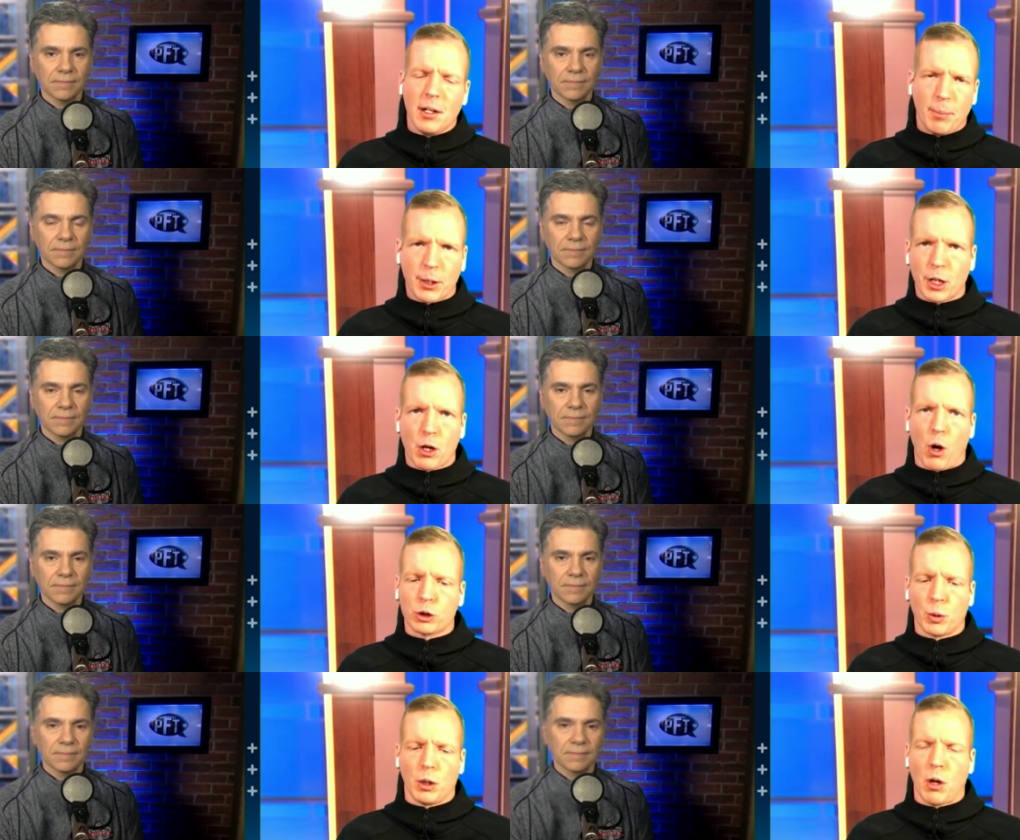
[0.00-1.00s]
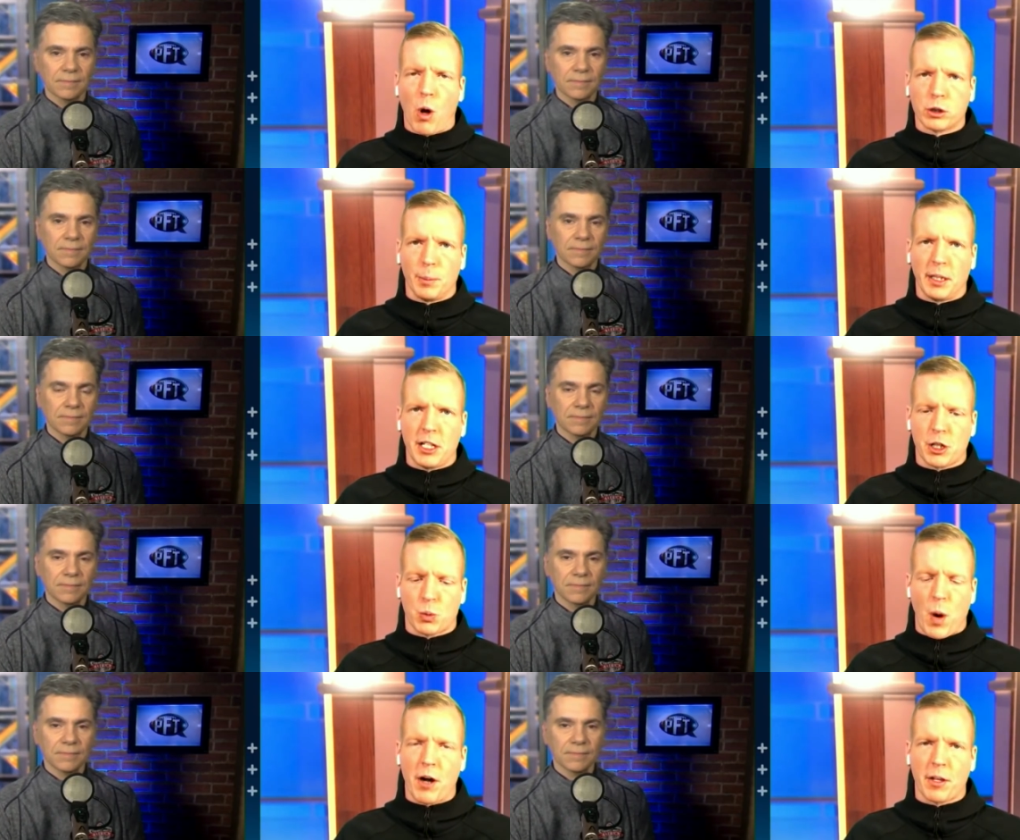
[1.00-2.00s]
Speaker 1: but the Colts will ultimately
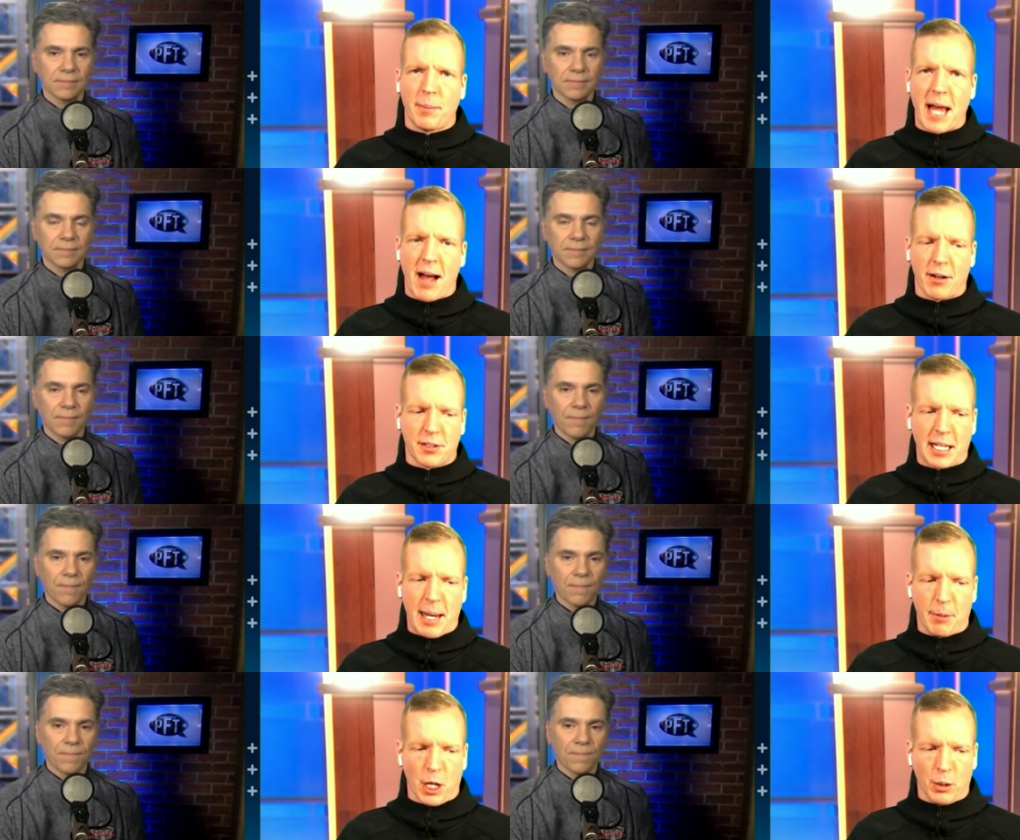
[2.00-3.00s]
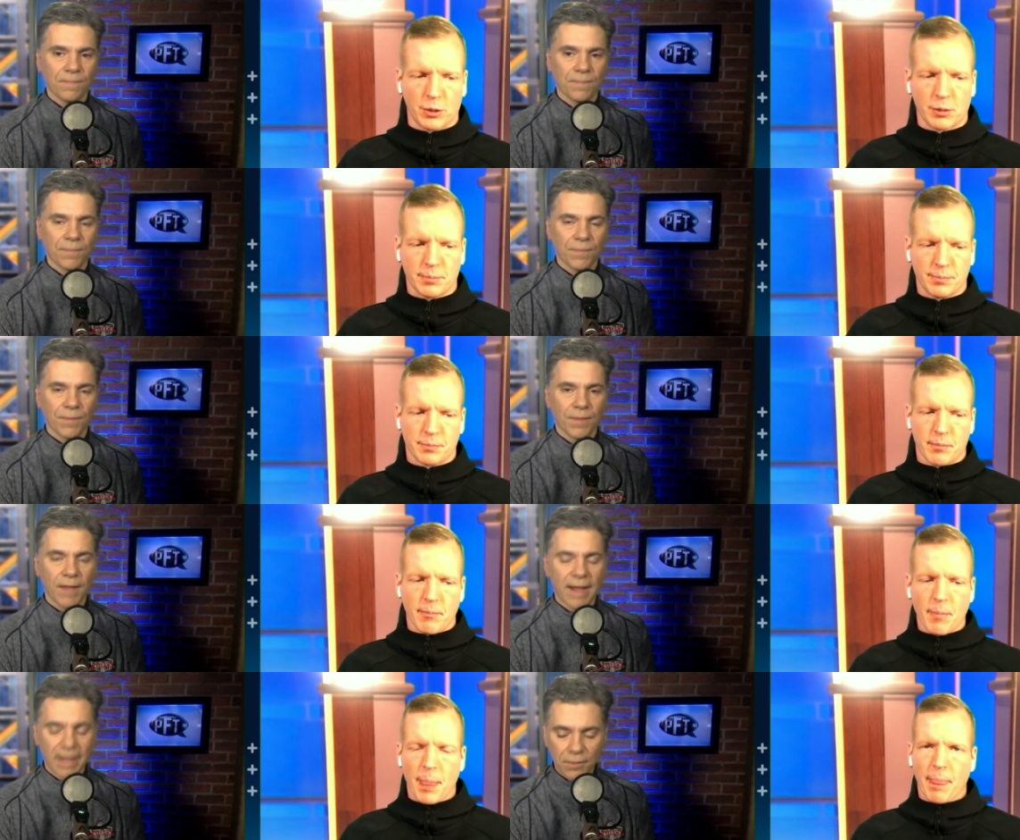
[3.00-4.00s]
just wear them down as the game goes.
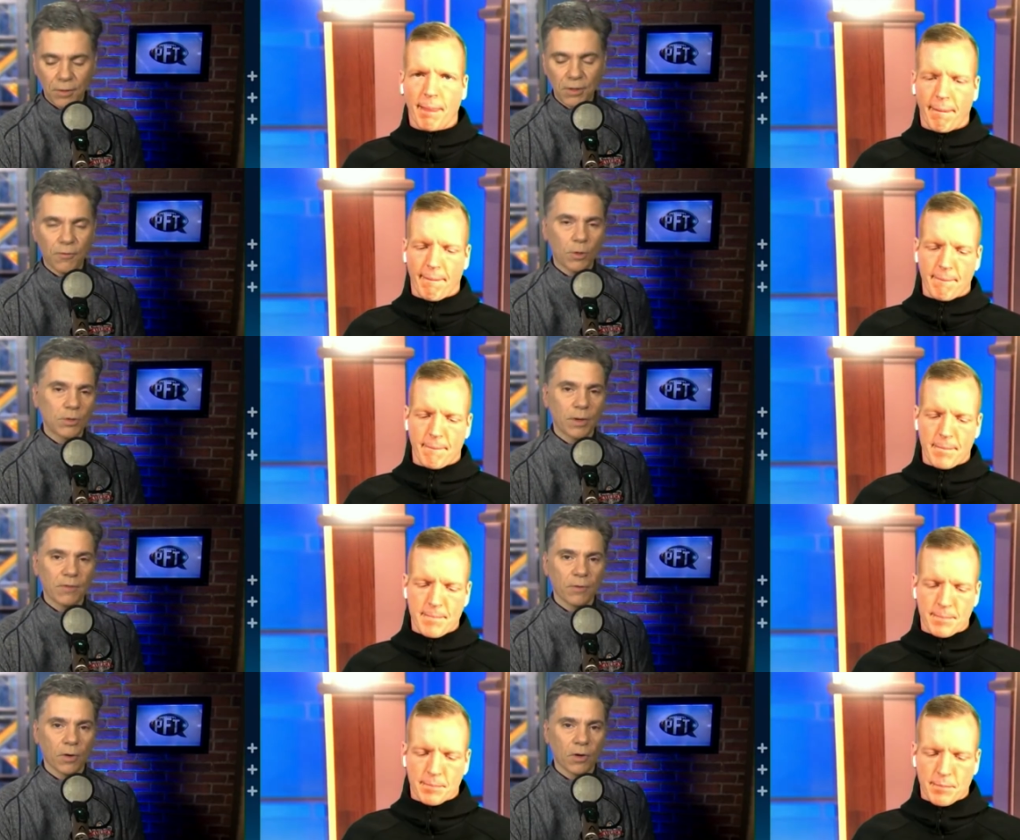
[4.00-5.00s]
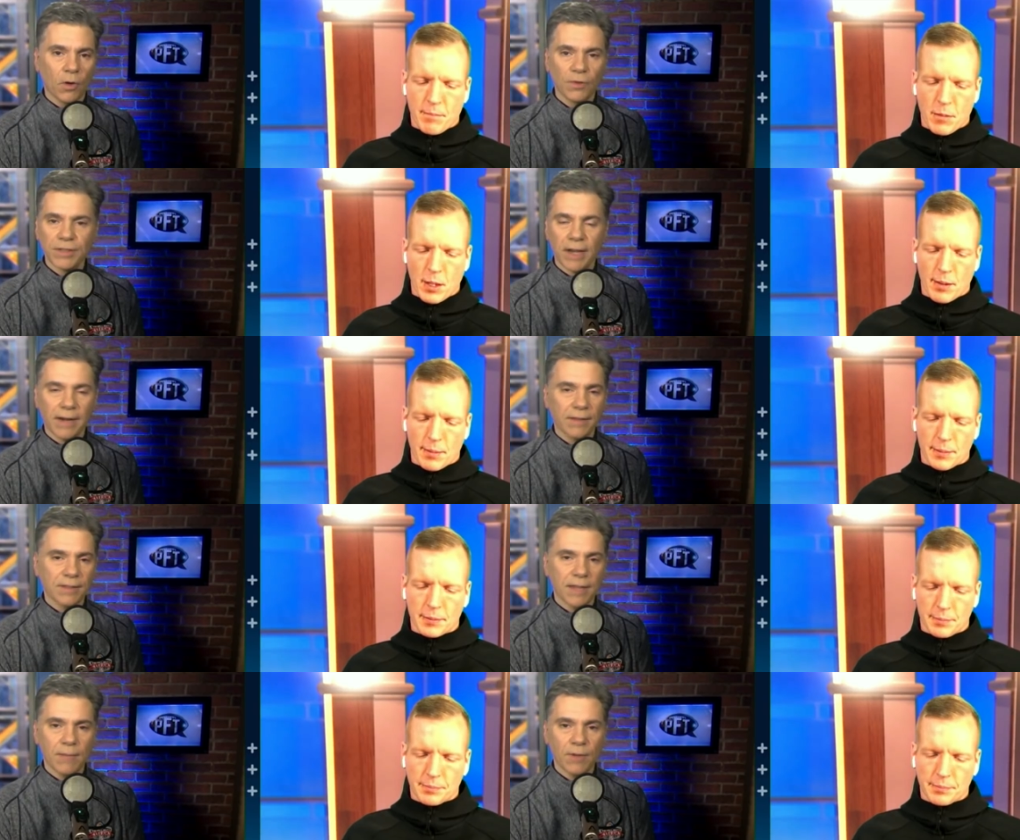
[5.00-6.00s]
Speaker 2: I got thirty-four twenty-four Colts, a lot of the
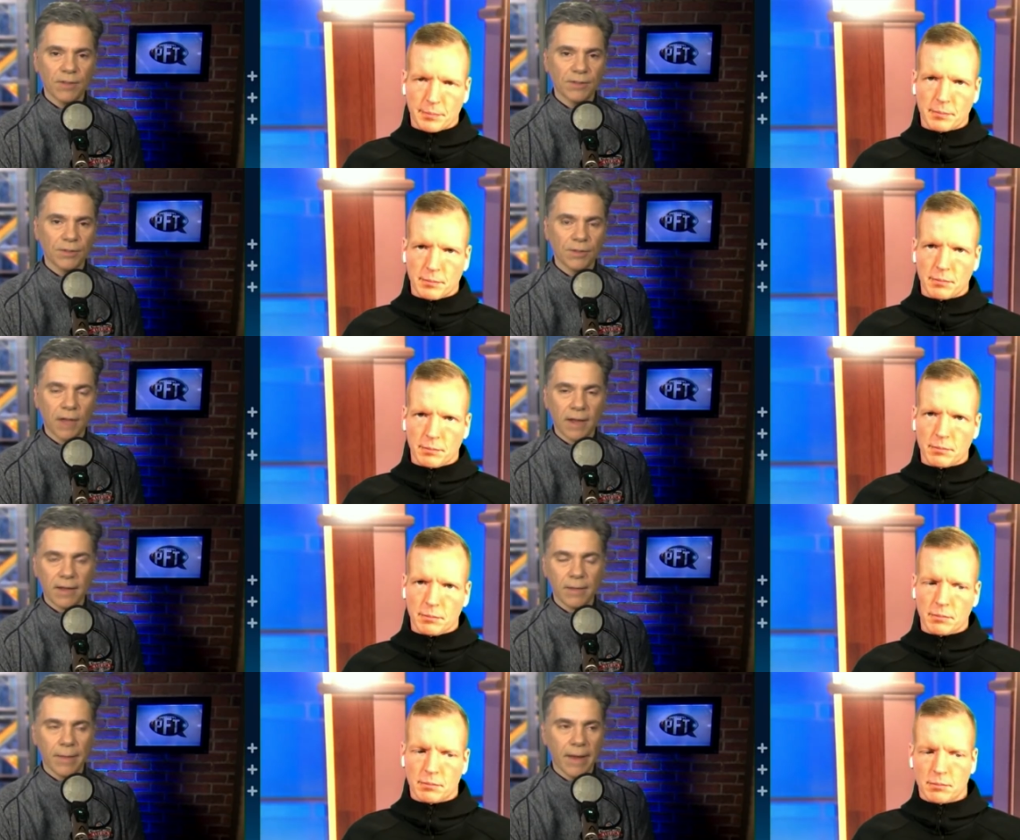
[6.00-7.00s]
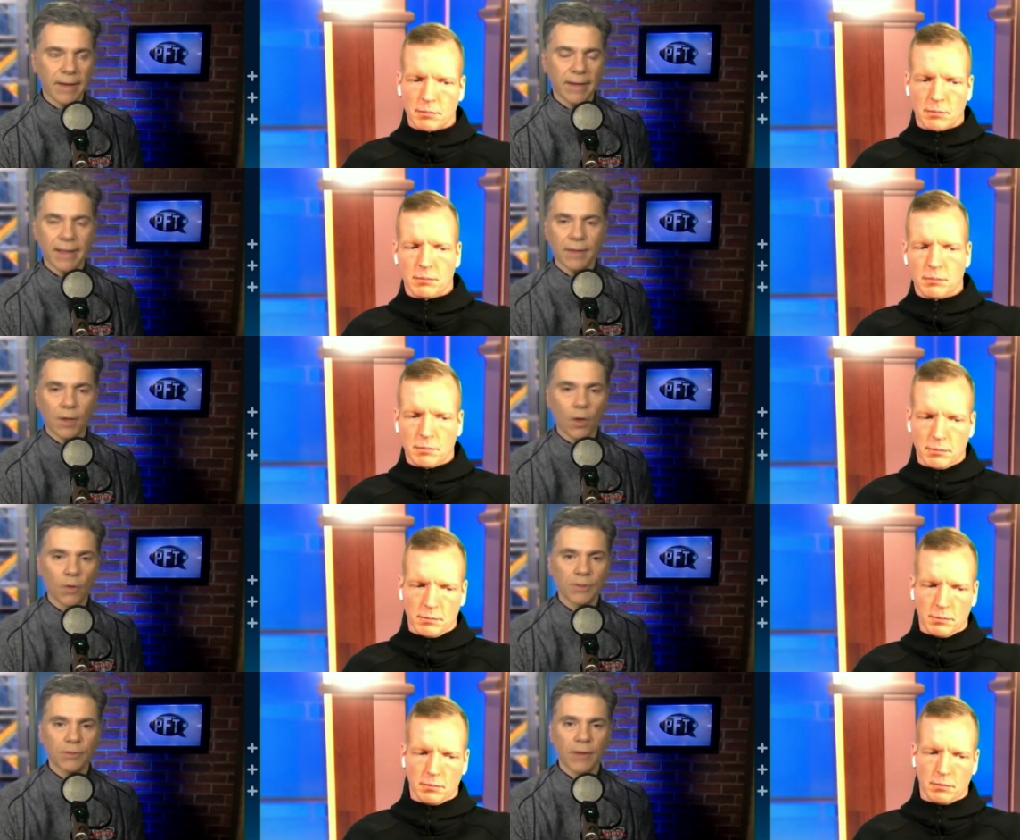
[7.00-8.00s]
same reasons you're talking about. And again, the
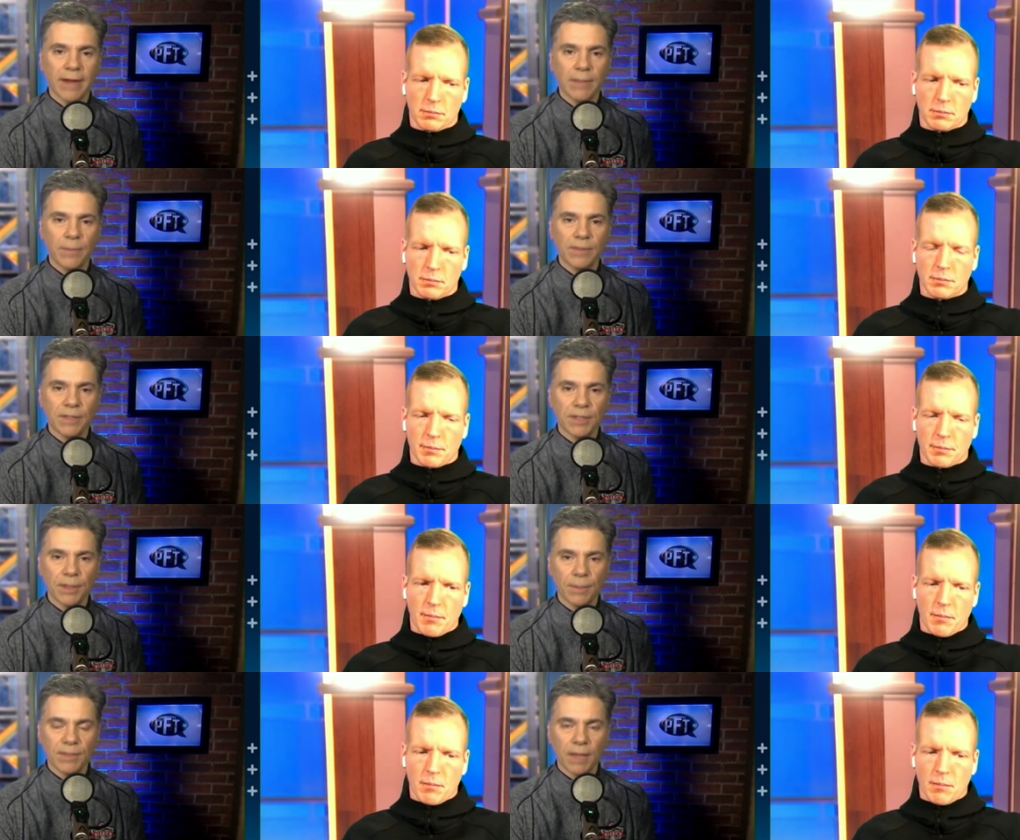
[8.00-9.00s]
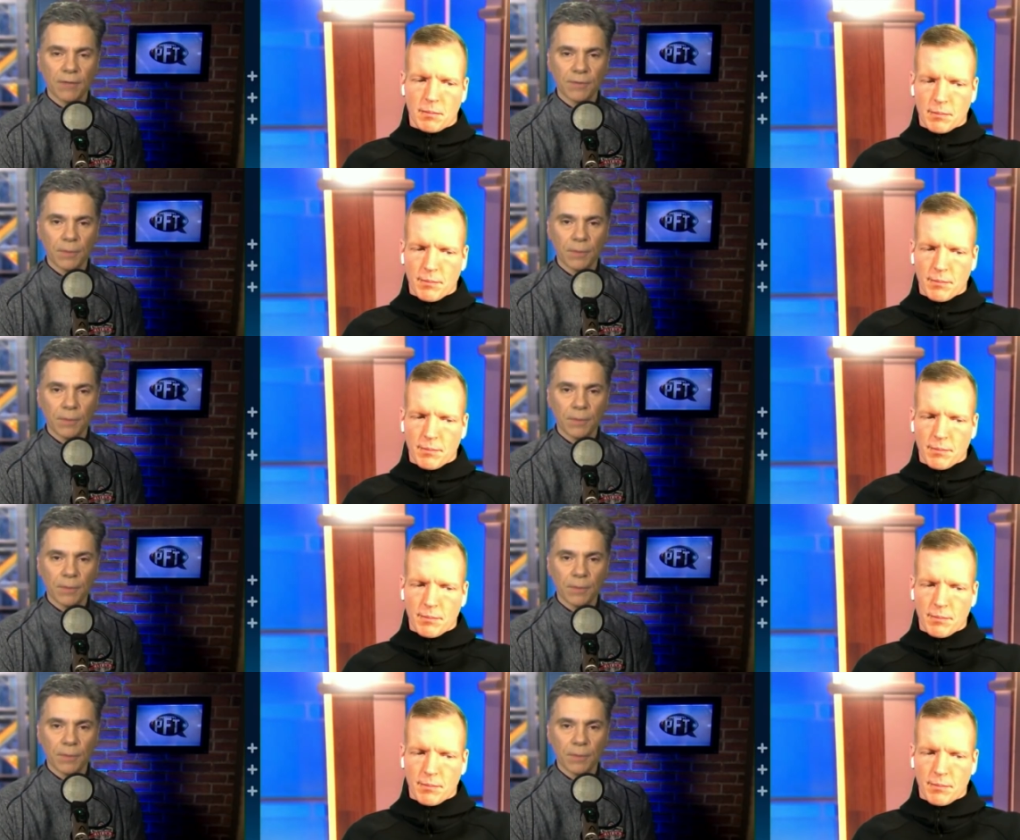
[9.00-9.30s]
Colts trying to position themselves for the